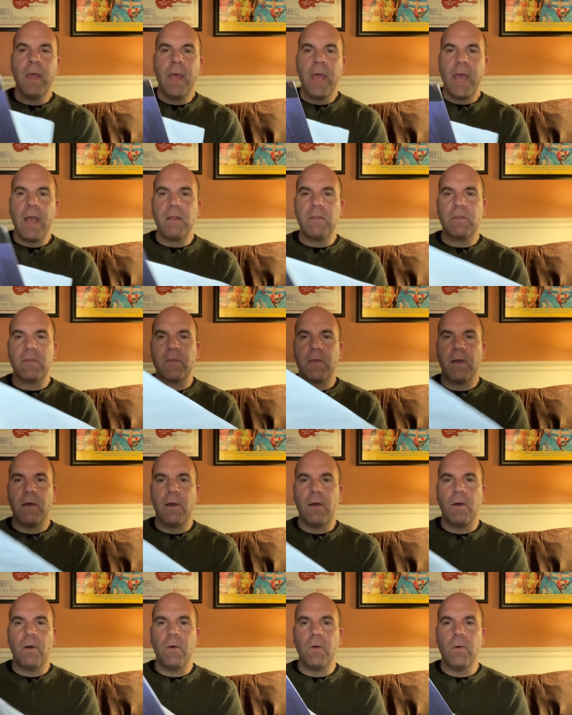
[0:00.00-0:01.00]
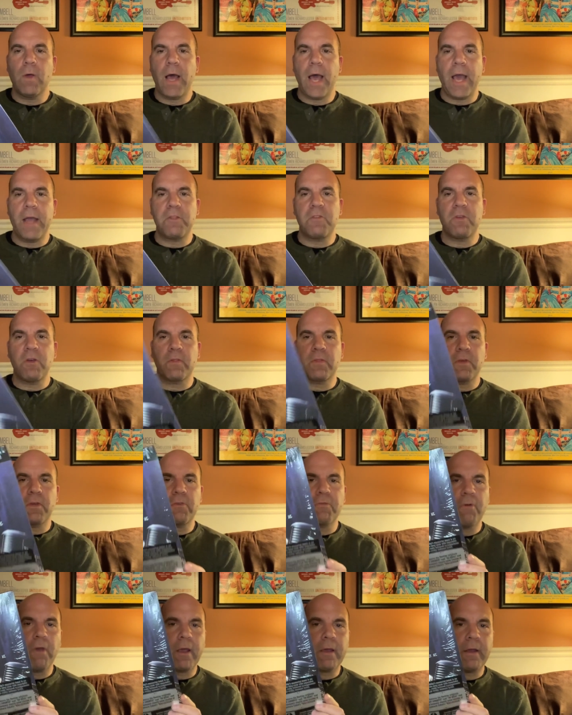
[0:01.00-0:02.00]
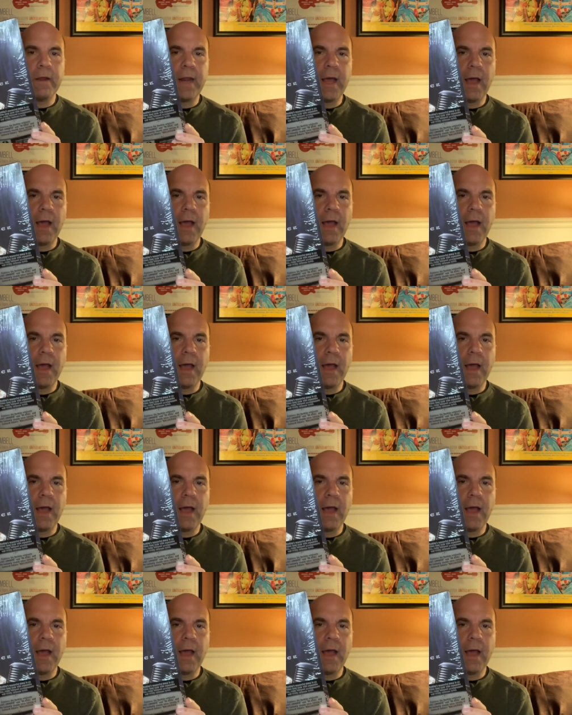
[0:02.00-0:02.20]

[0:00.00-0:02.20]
And so I took this record